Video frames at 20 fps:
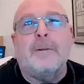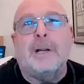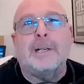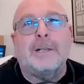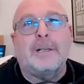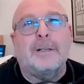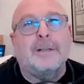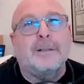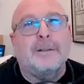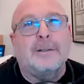
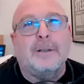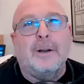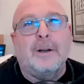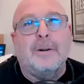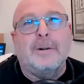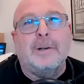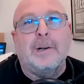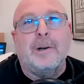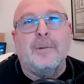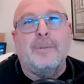question. Go
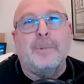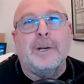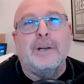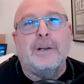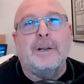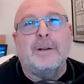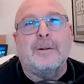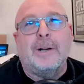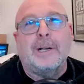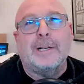to an
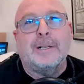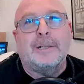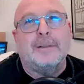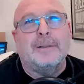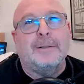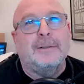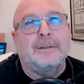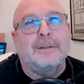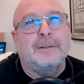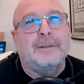open-ended question.
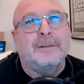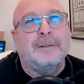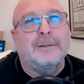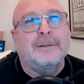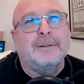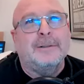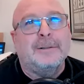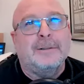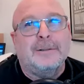it is just better. The